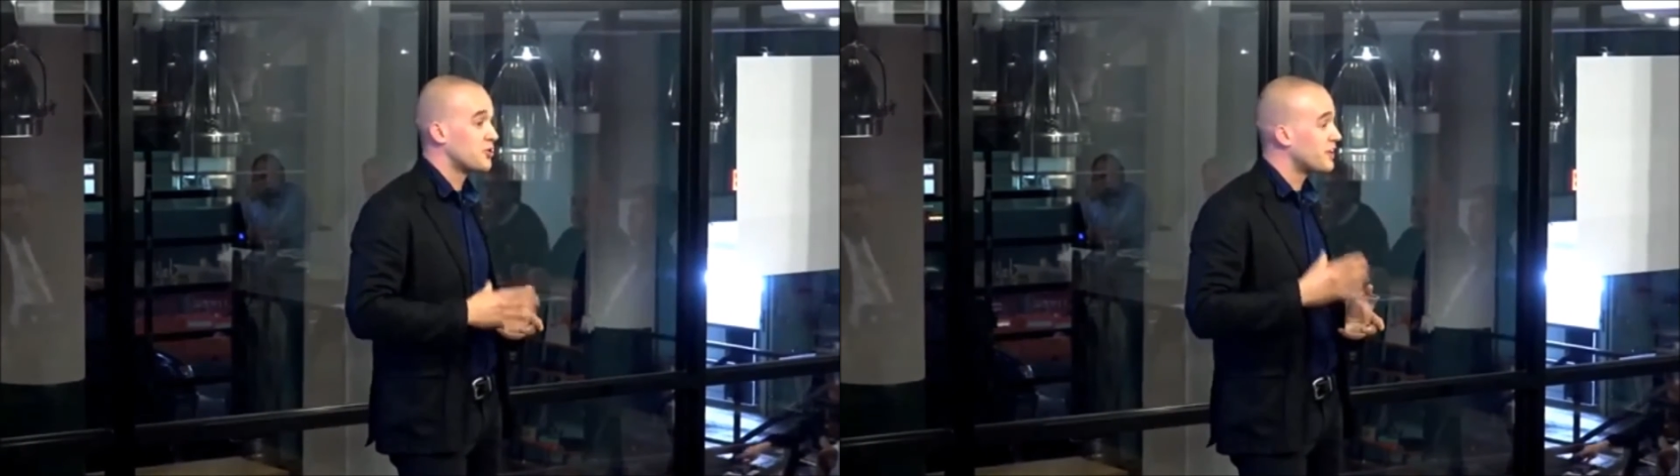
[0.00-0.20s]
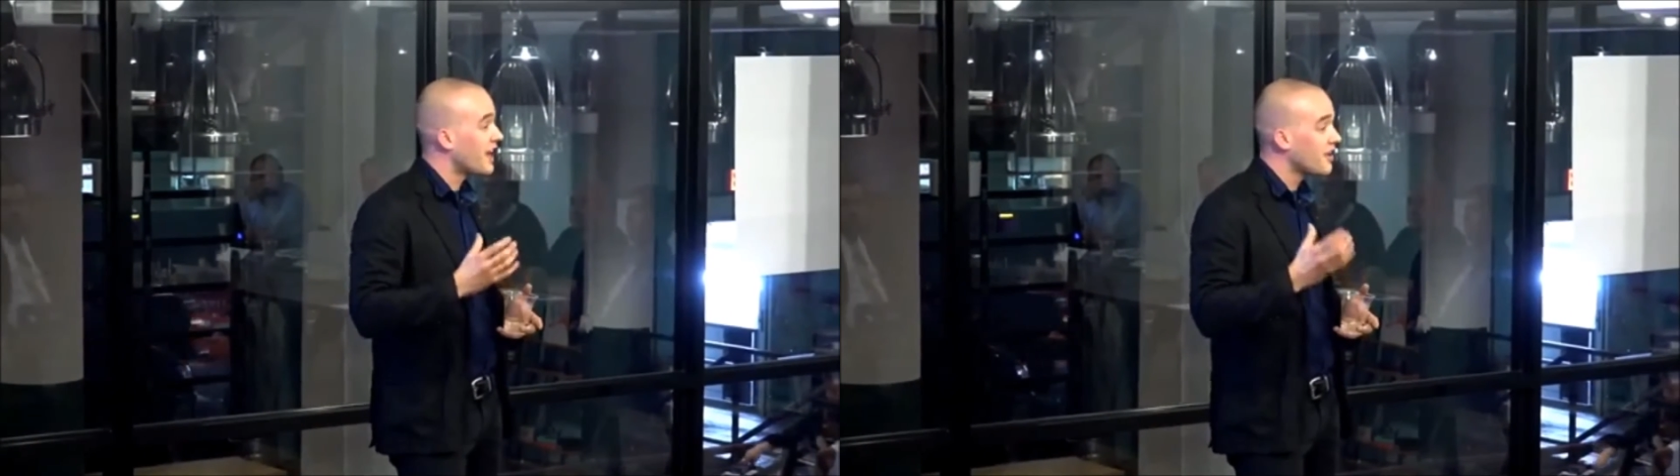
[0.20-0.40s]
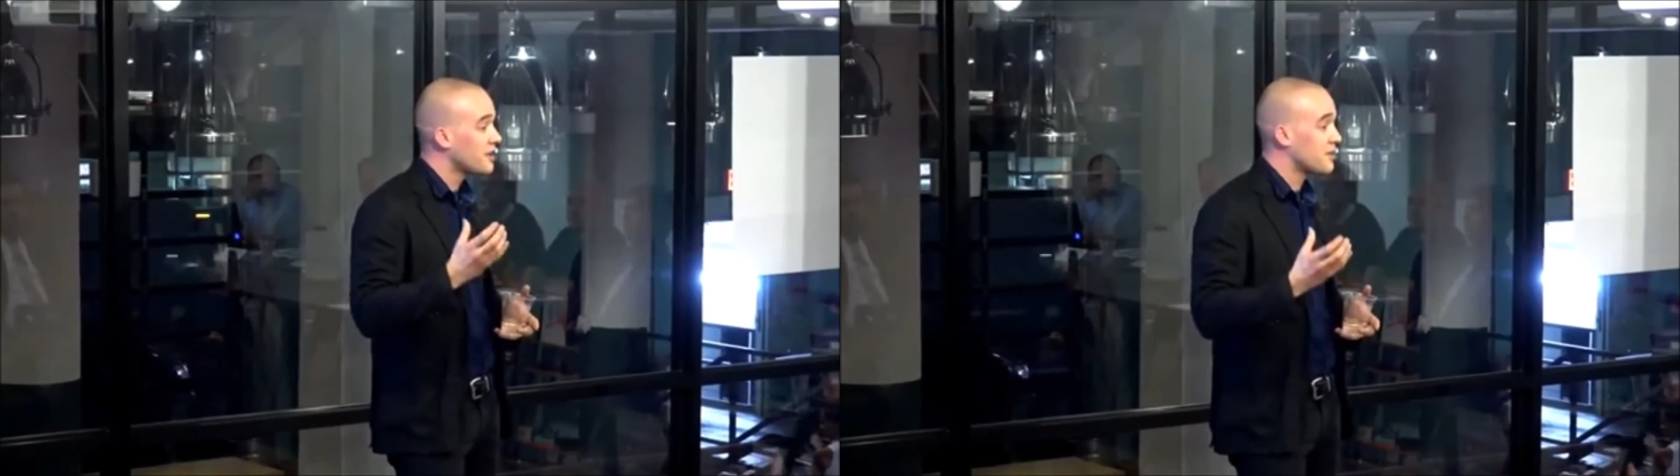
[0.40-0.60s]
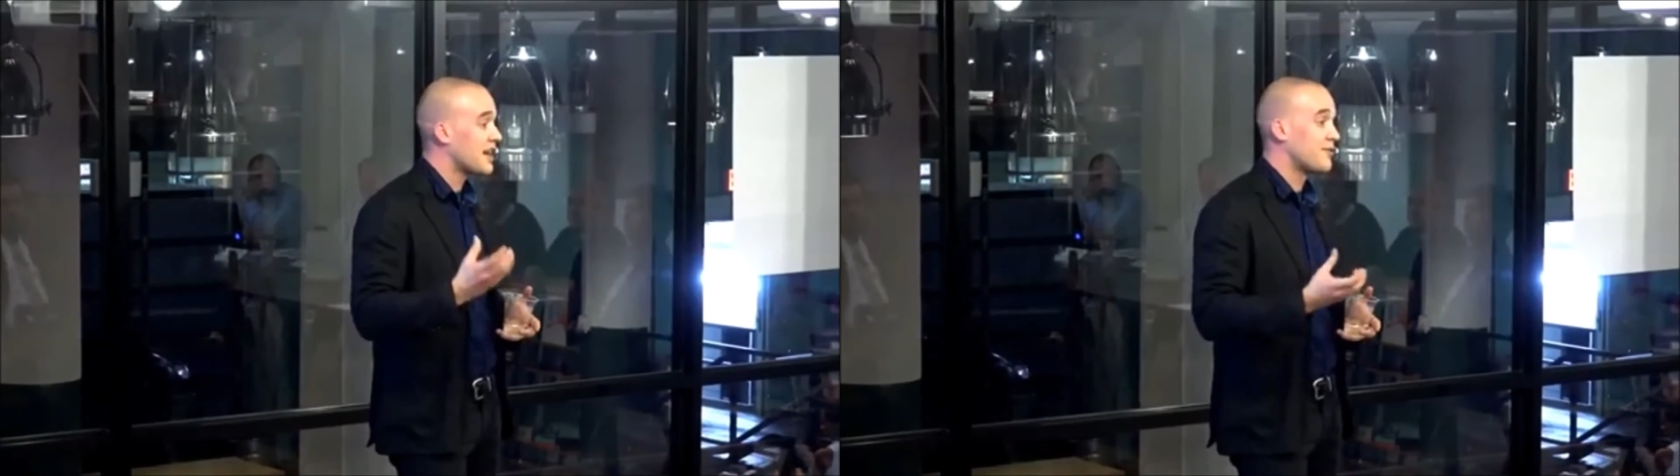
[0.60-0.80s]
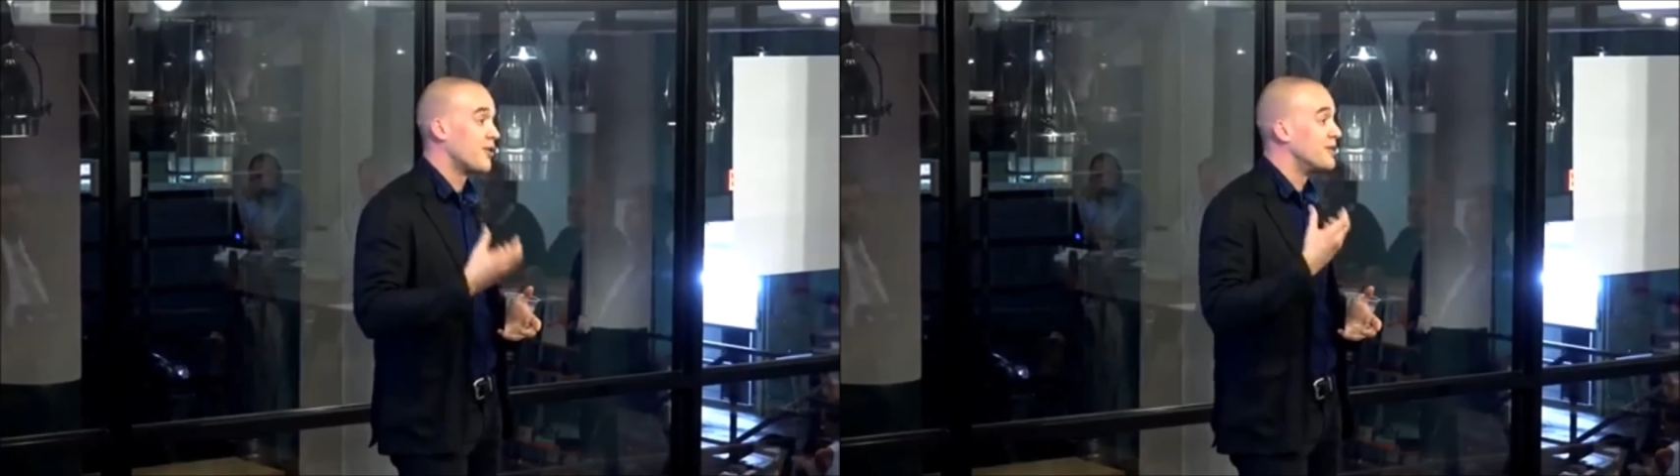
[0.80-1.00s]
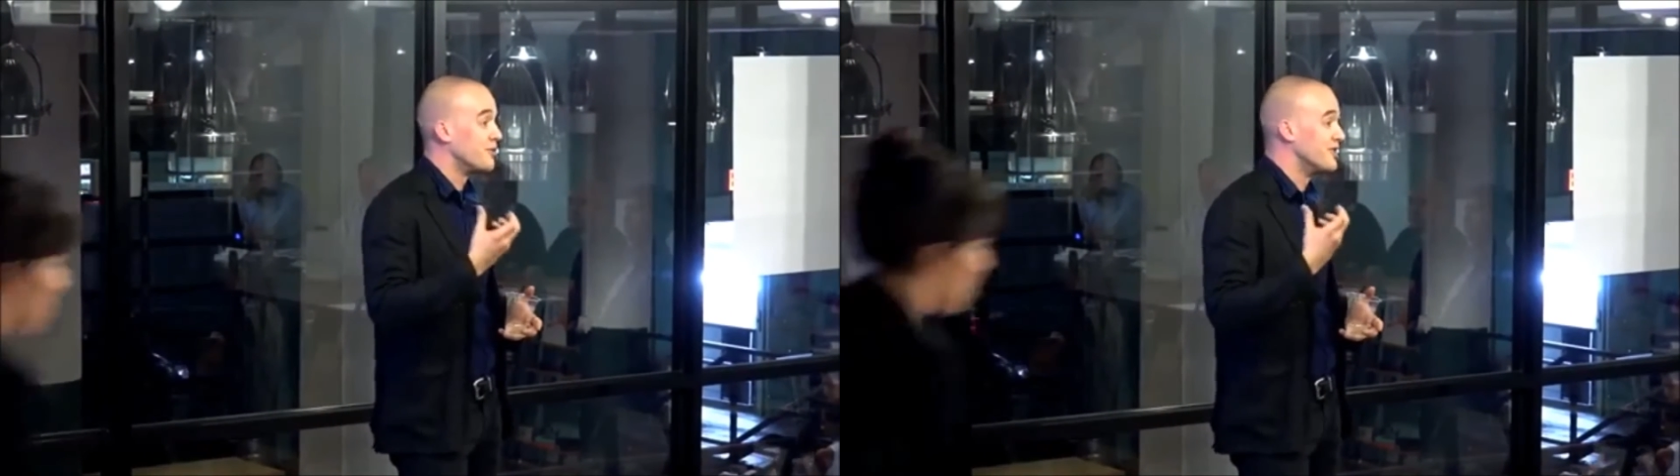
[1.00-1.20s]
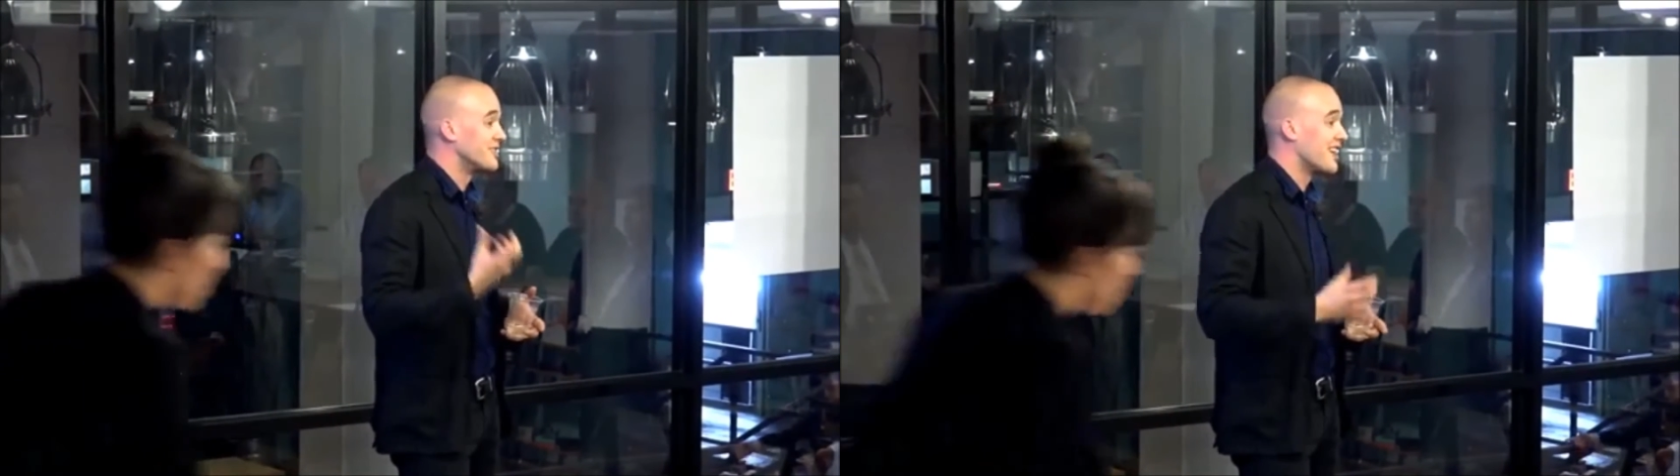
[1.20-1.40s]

reality platform in real